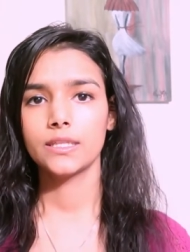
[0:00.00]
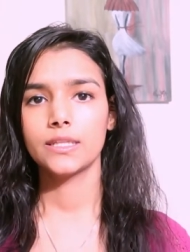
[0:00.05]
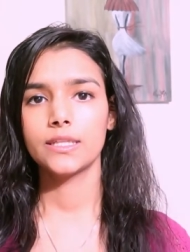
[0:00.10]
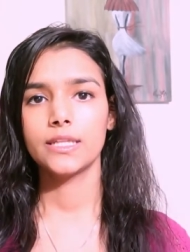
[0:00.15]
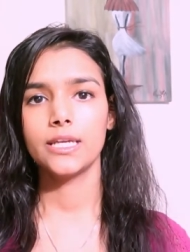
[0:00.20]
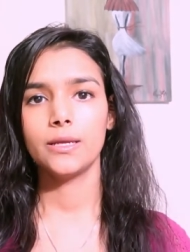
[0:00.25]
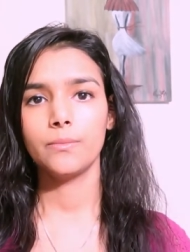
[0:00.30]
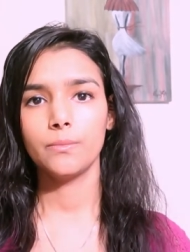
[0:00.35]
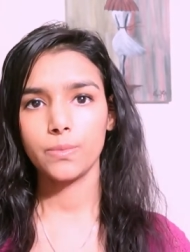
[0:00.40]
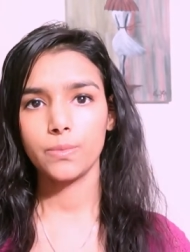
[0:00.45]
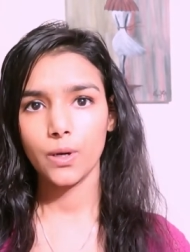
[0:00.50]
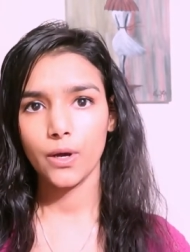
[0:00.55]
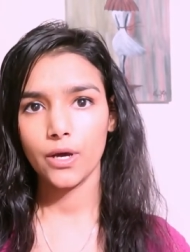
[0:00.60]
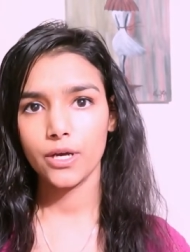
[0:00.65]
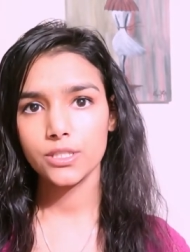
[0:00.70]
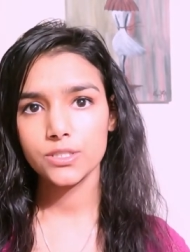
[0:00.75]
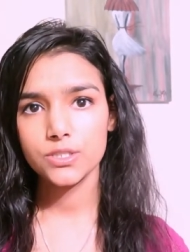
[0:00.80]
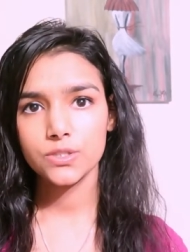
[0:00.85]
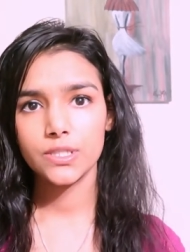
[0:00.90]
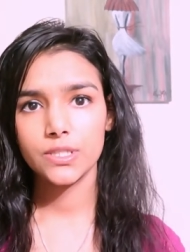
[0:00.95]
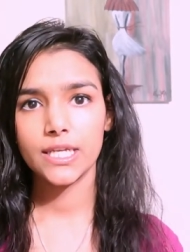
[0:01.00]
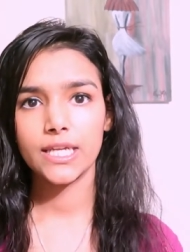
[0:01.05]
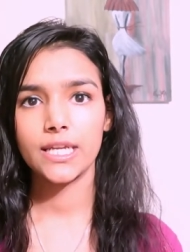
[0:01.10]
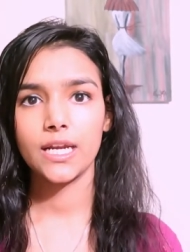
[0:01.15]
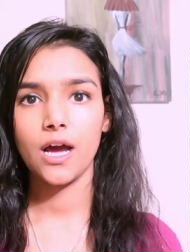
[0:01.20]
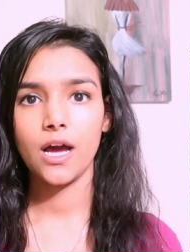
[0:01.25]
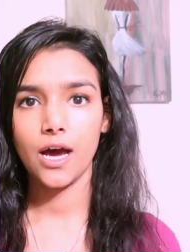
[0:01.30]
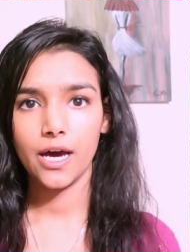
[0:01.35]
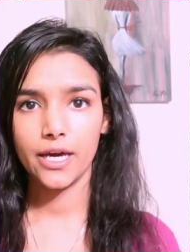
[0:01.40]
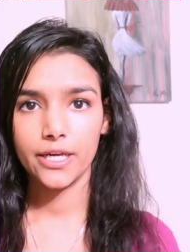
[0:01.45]
the employer so they
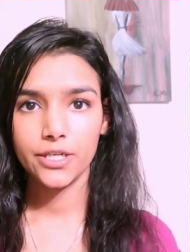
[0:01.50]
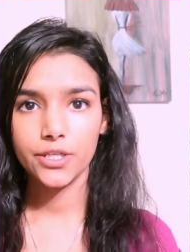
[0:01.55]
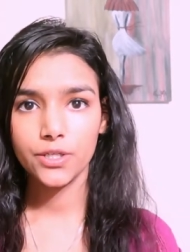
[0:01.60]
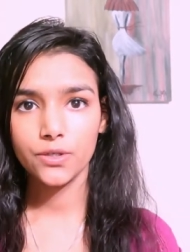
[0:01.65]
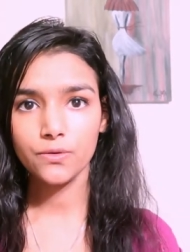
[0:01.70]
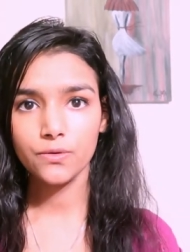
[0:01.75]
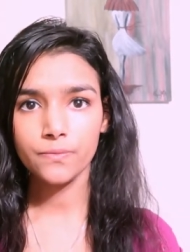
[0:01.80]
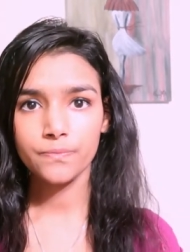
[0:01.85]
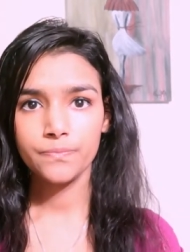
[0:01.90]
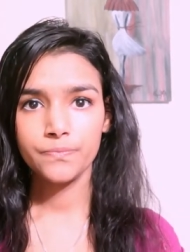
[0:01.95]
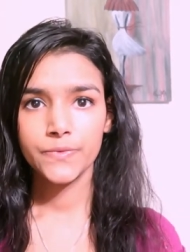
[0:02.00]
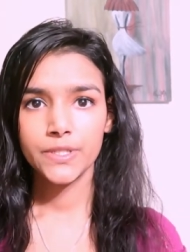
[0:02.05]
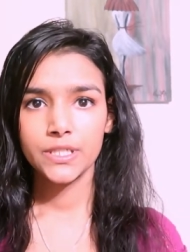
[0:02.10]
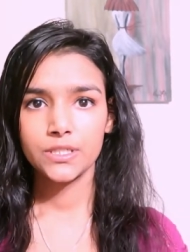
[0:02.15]
can hire you